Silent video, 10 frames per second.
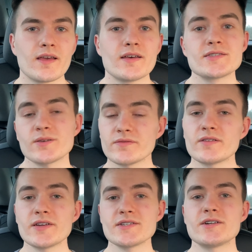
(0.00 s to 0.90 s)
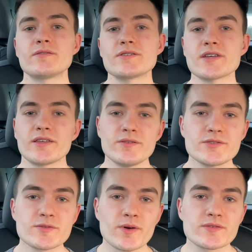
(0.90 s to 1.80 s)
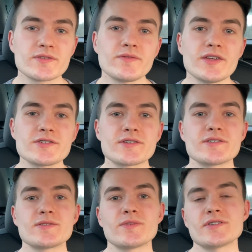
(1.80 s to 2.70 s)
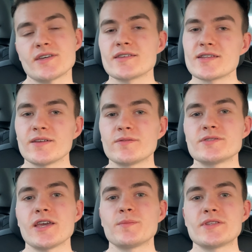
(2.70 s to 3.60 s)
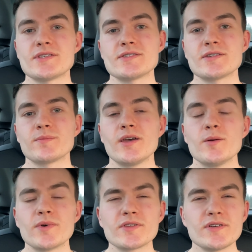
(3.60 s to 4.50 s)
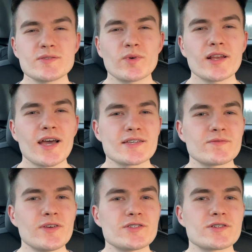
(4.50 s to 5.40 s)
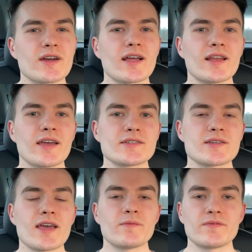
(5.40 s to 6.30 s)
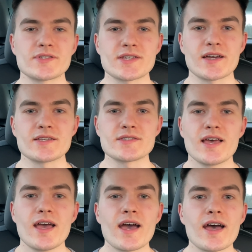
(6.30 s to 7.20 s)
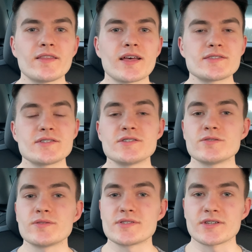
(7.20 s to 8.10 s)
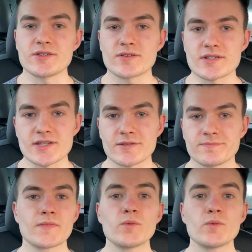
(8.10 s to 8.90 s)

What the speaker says: So I've already covered a huge amount of features with the Tesla infotainment system, but there is one last feature I'd like to emphasize, and that's to do with security.